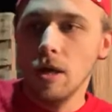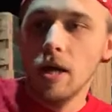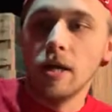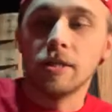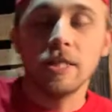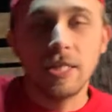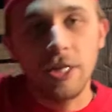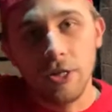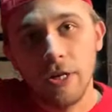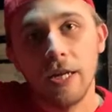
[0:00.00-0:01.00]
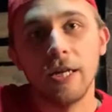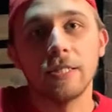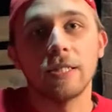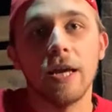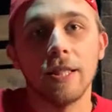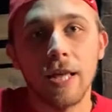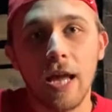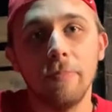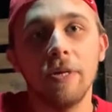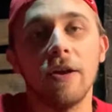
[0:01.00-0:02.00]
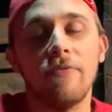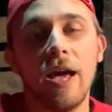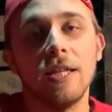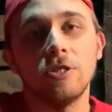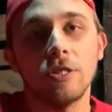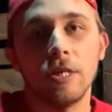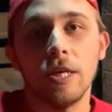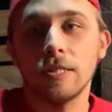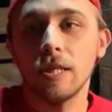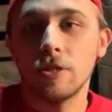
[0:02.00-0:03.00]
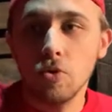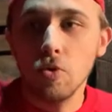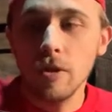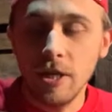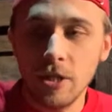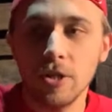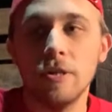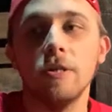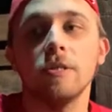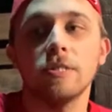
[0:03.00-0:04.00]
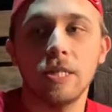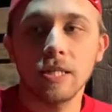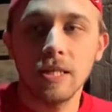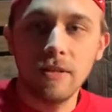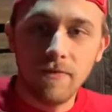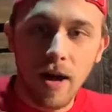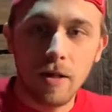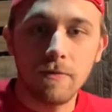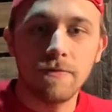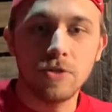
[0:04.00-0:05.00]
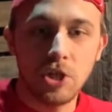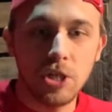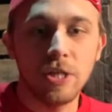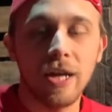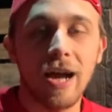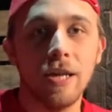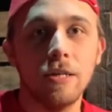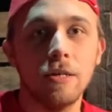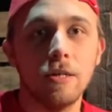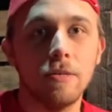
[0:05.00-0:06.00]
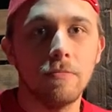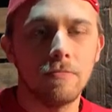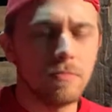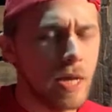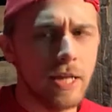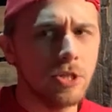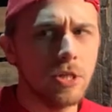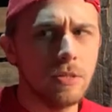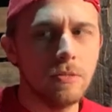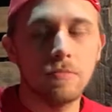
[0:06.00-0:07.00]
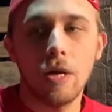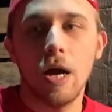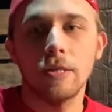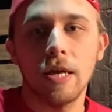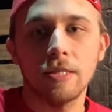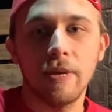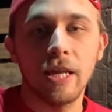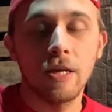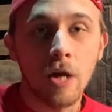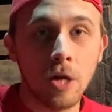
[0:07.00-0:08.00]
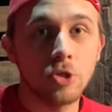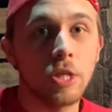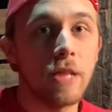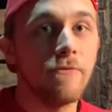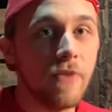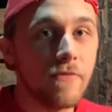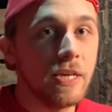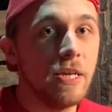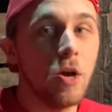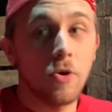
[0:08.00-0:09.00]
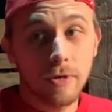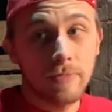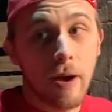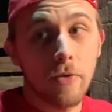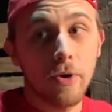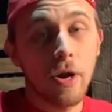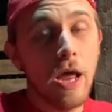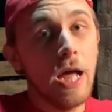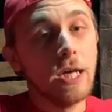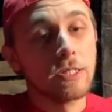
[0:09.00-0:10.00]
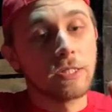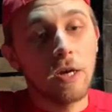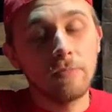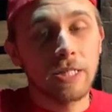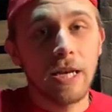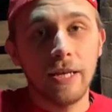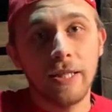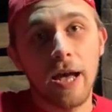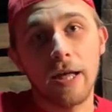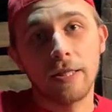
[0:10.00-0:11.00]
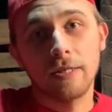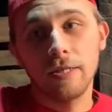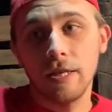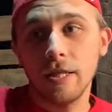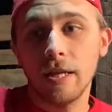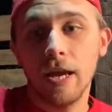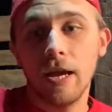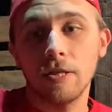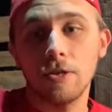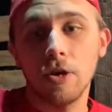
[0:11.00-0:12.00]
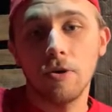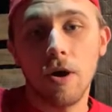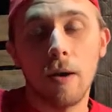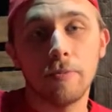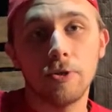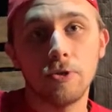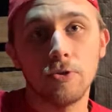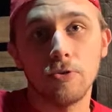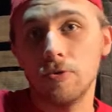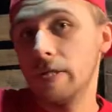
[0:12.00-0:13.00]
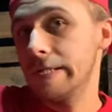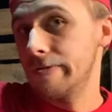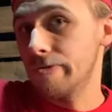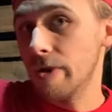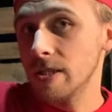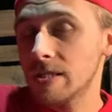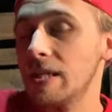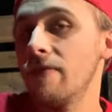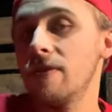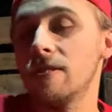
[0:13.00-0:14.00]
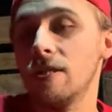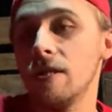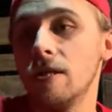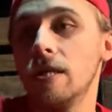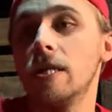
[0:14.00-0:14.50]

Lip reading: This here is an ABF engine. It's a 2-liter 16-valve GTI engine that is making 150 horsepower. Some say that it can go up to 170